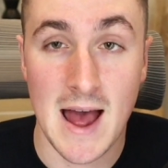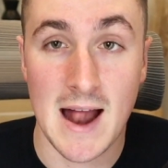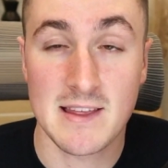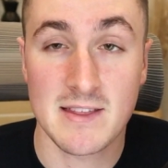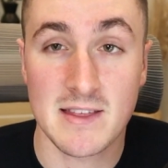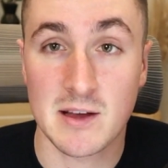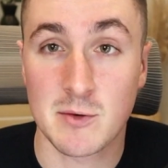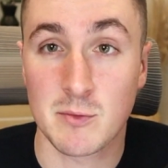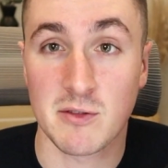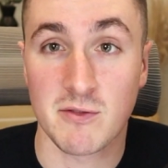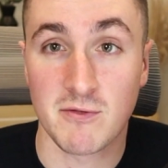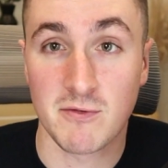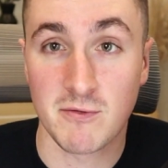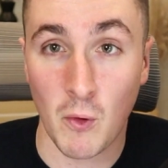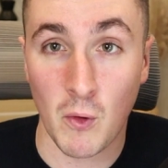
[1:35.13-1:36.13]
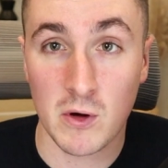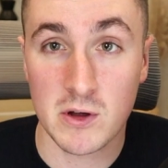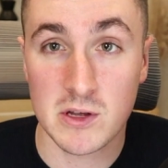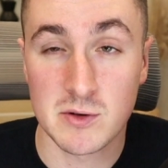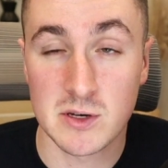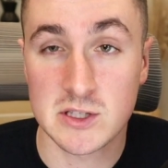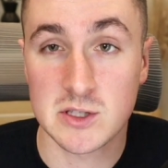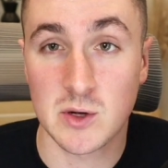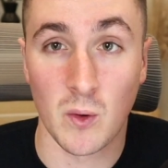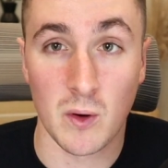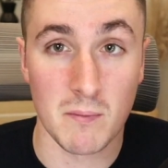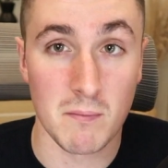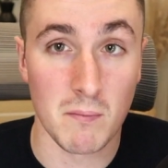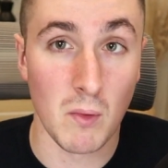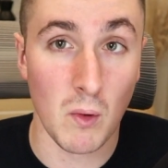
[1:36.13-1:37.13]
Anything with 4 units
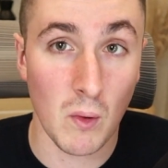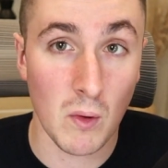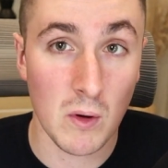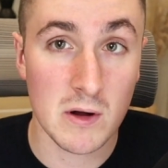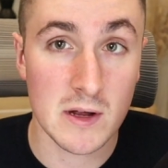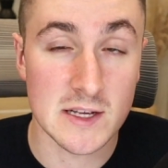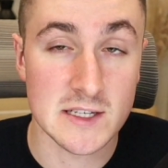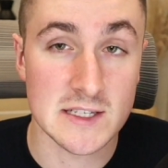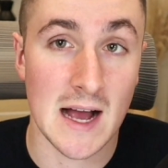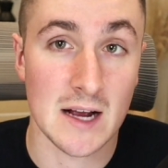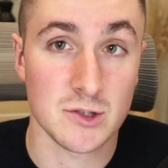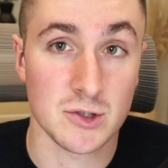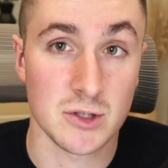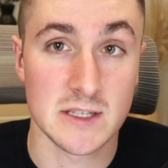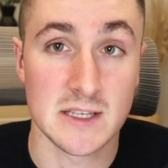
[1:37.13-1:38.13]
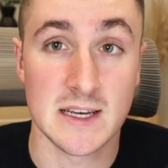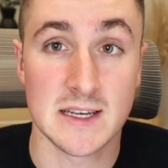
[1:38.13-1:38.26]
or more is actually